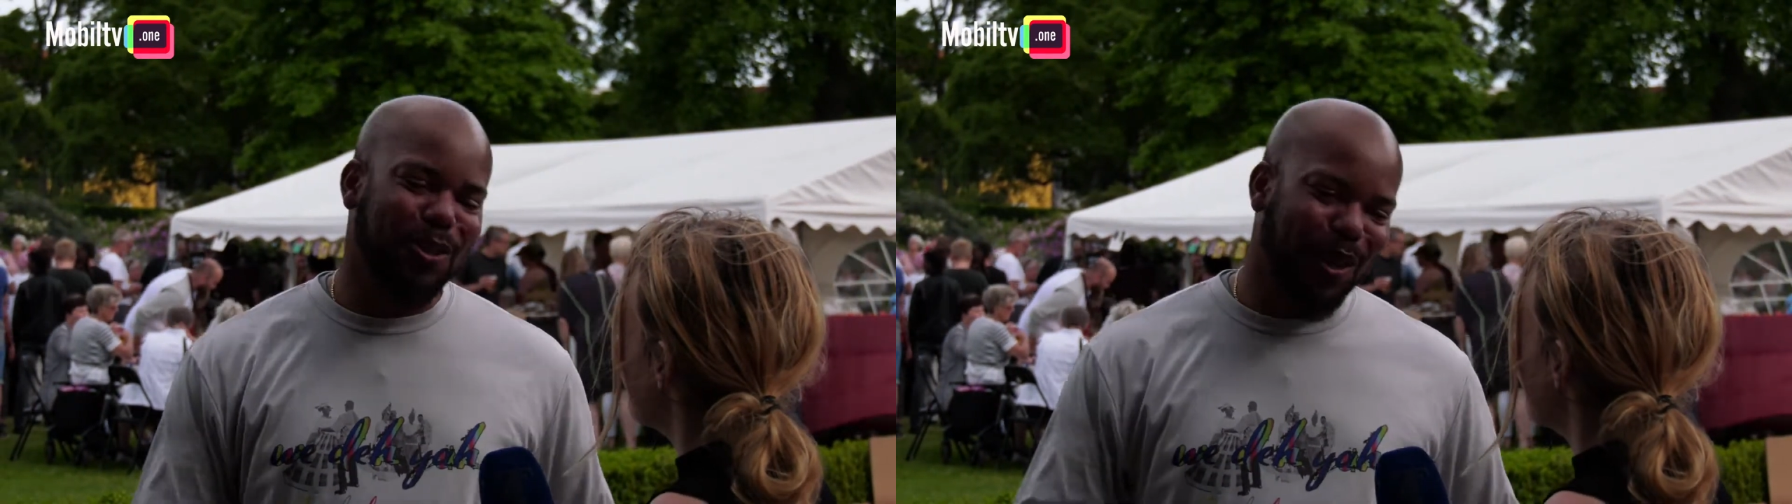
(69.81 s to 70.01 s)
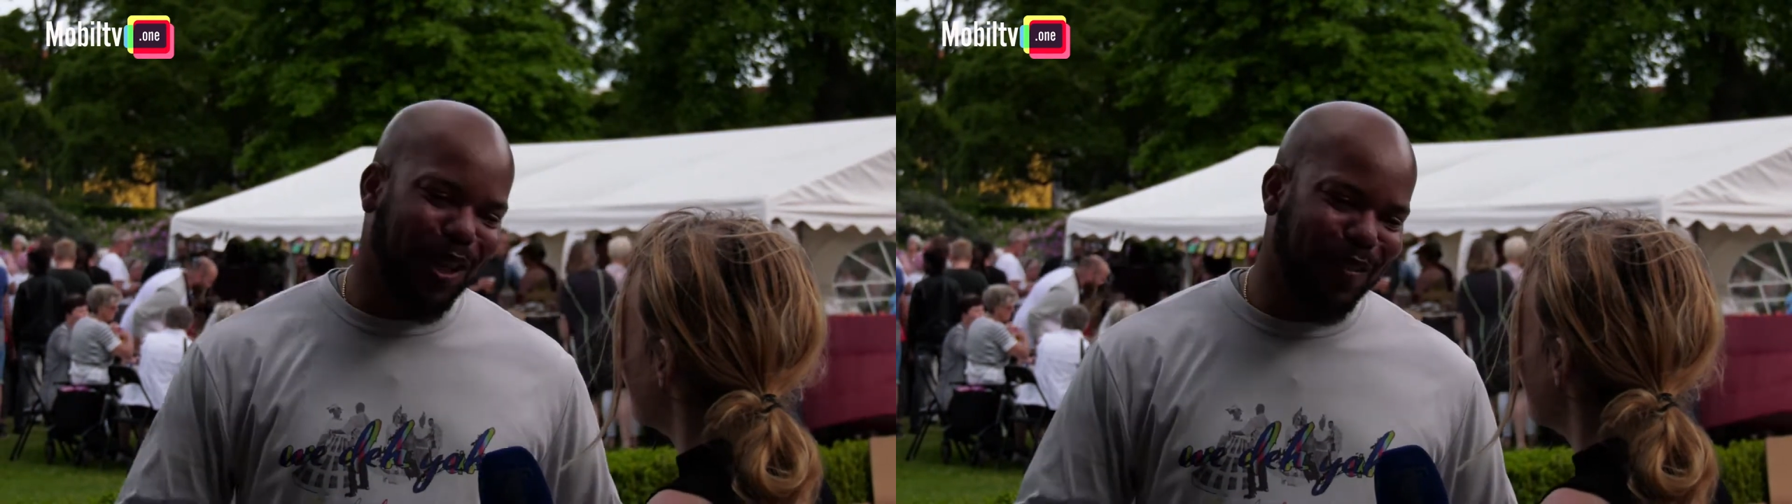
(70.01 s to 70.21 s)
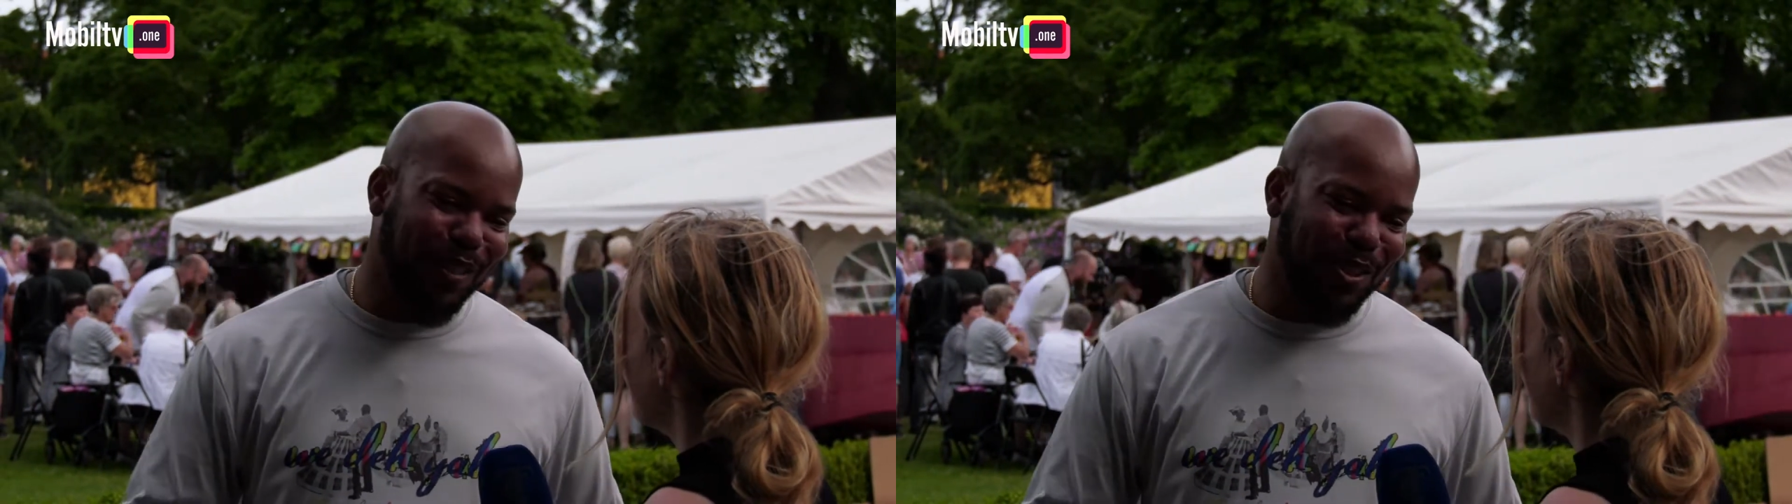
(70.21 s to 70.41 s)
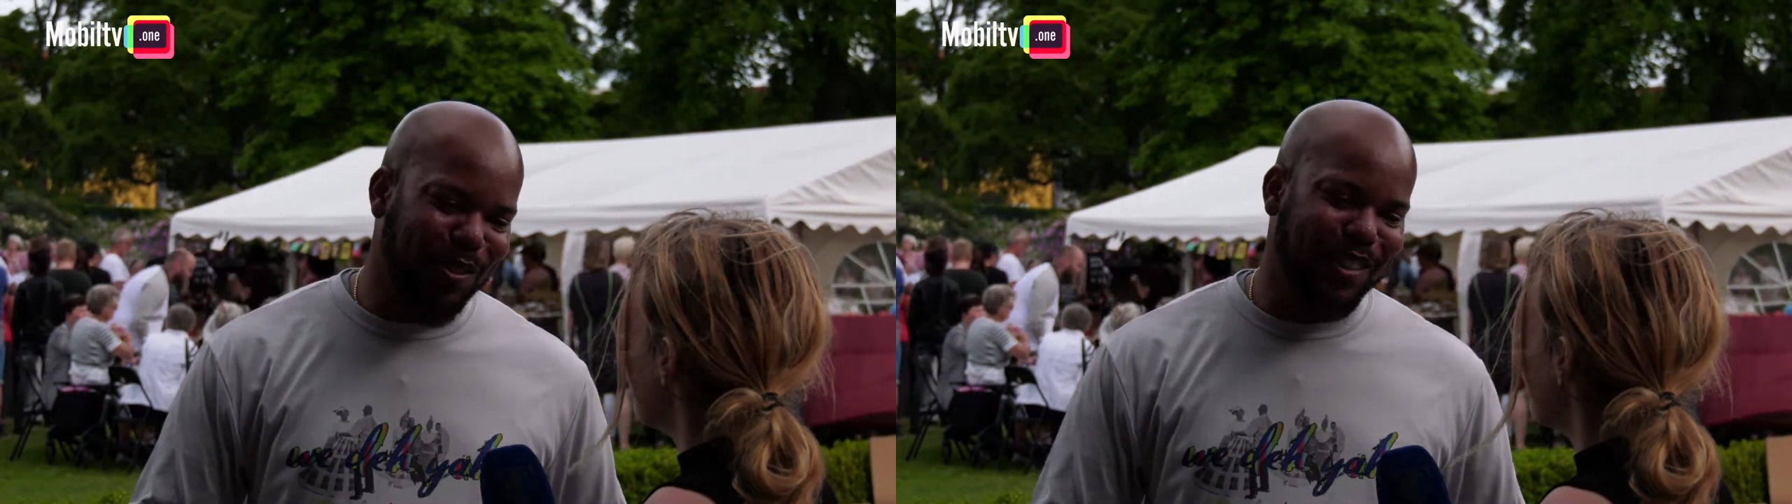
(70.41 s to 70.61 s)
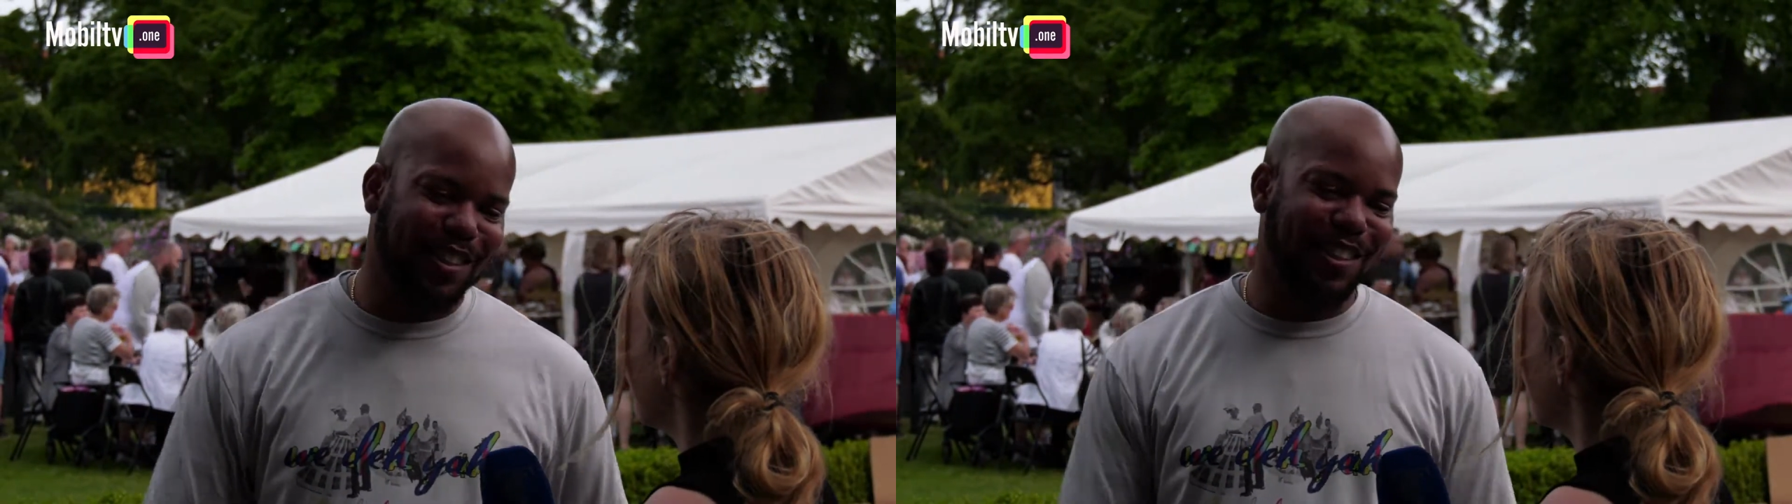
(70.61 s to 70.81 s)
do a lot of the
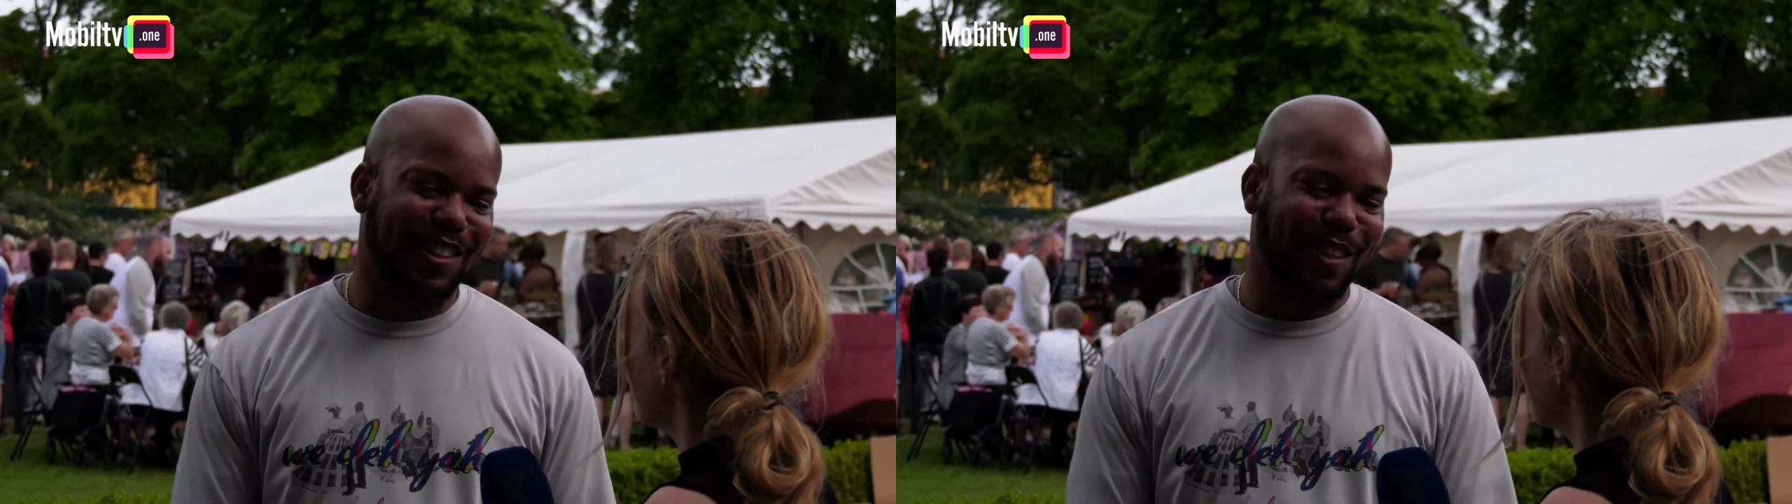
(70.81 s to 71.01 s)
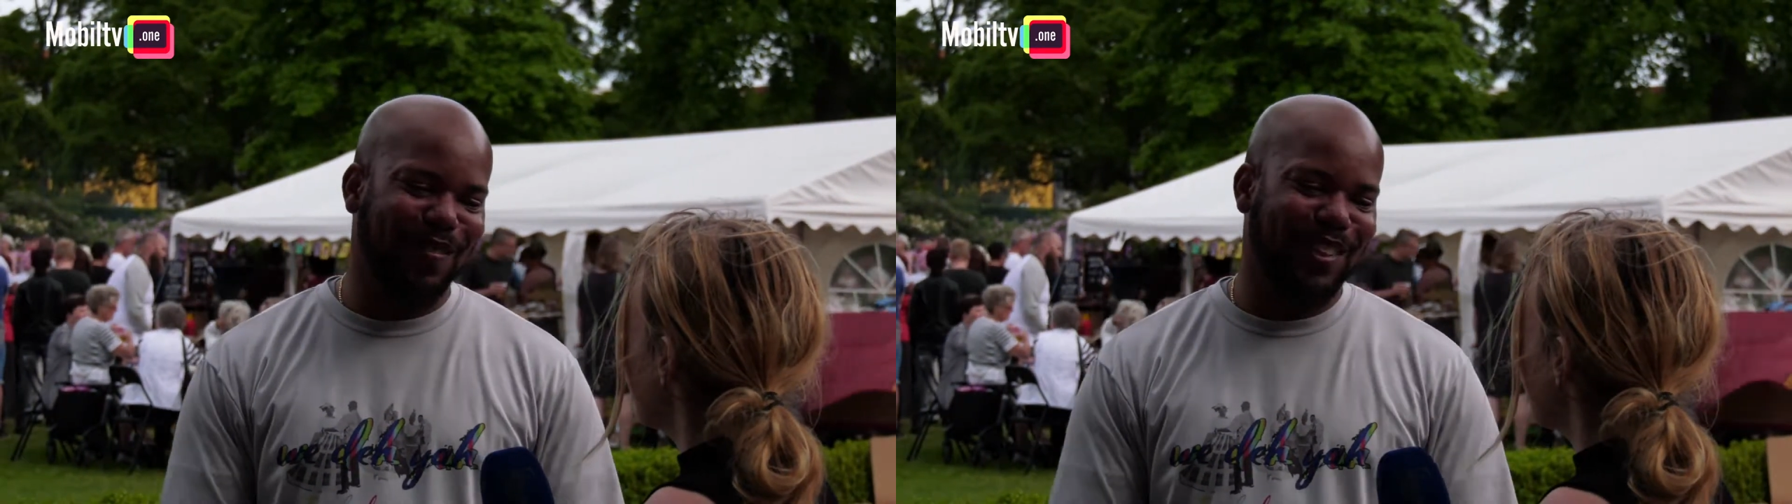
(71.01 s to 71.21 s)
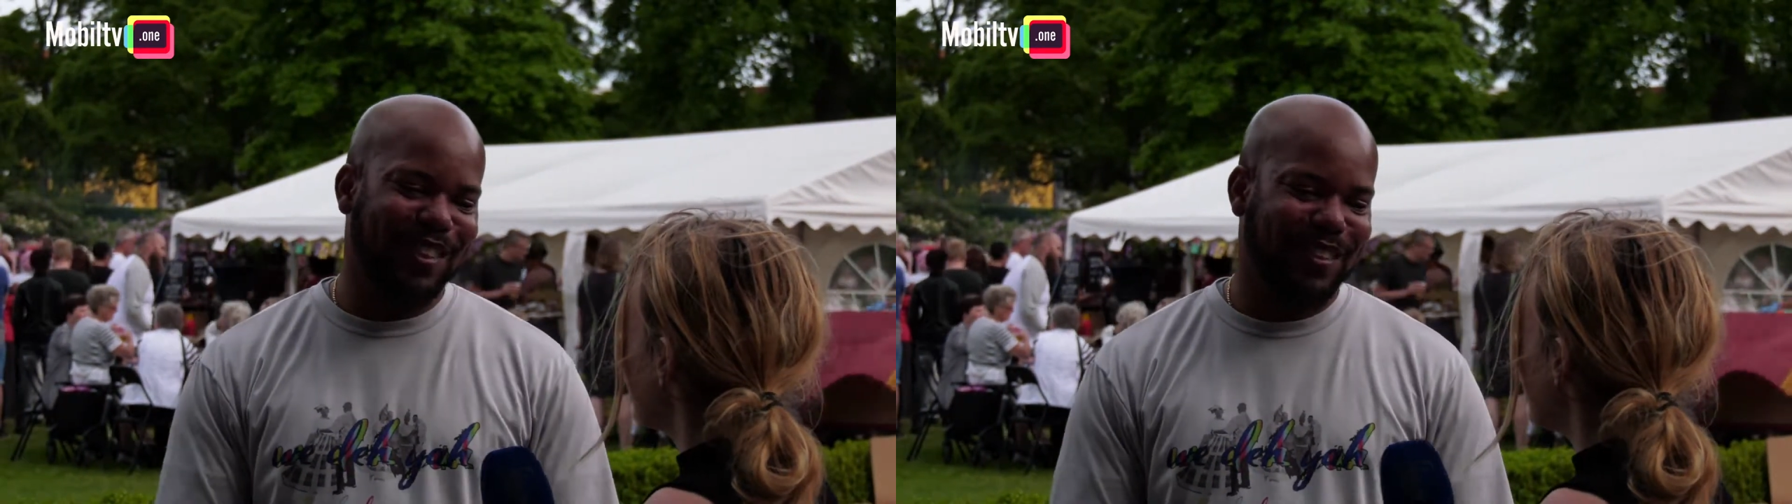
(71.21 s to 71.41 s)
traditional steps.